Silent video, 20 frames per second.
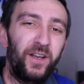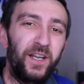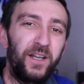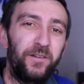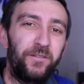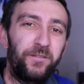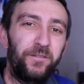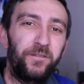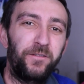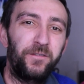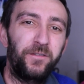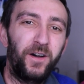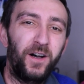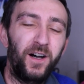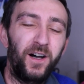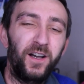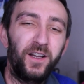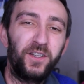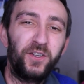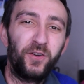if
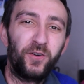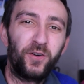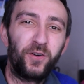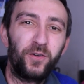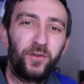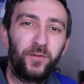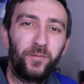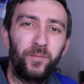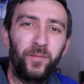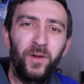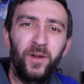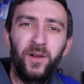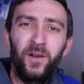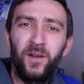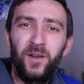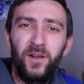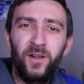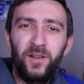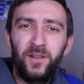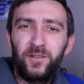your
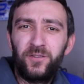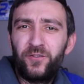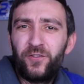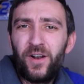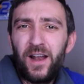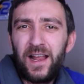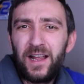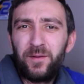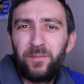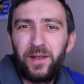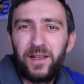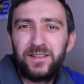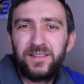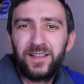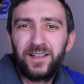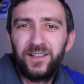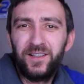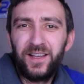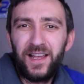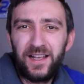track
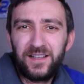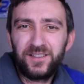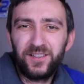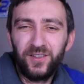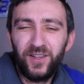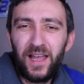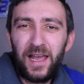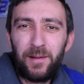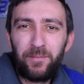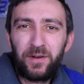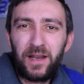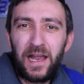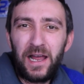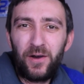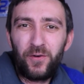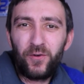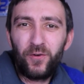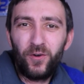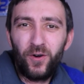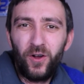basically has a lap
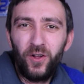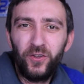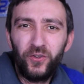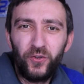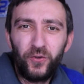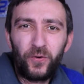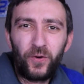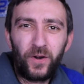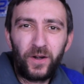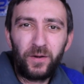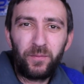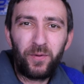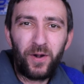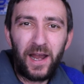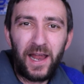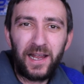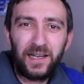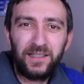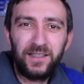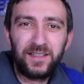counter on during
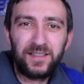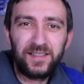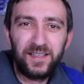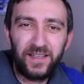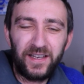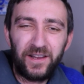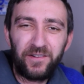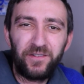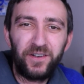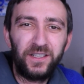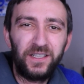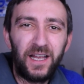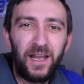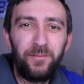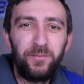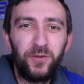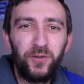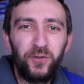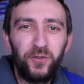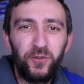practice, and every
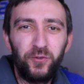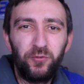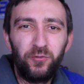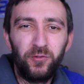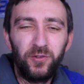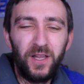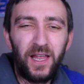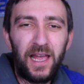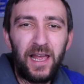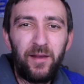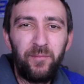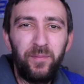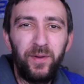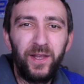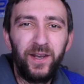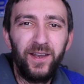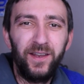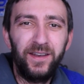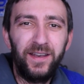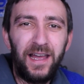time you do a lap
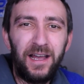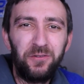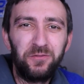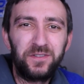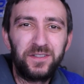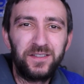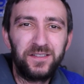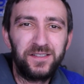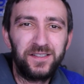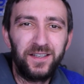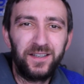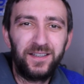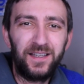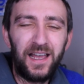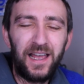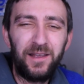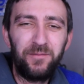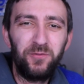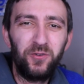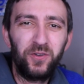it announces the
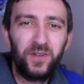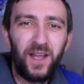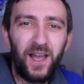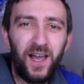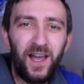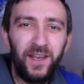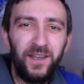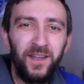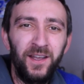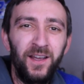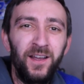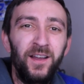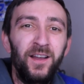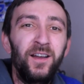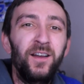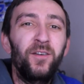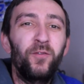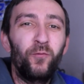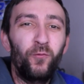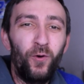time you got.
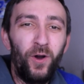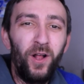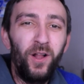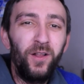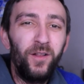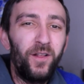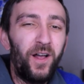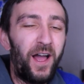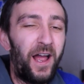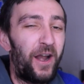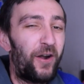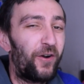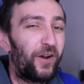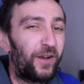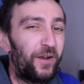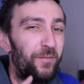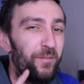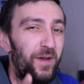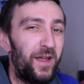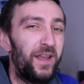Well, I
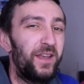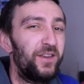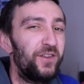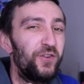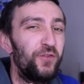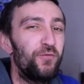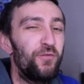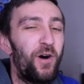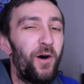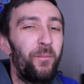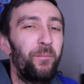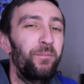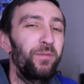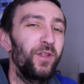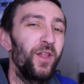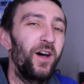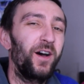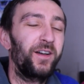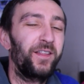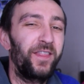recommend you
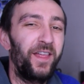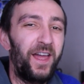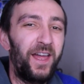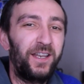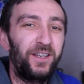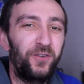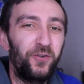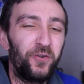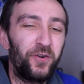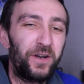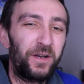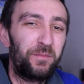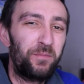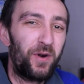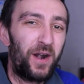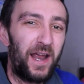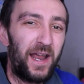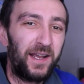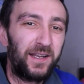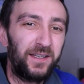unplug that during
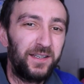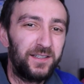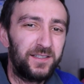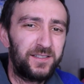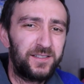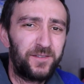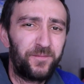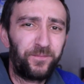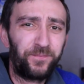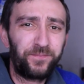practice.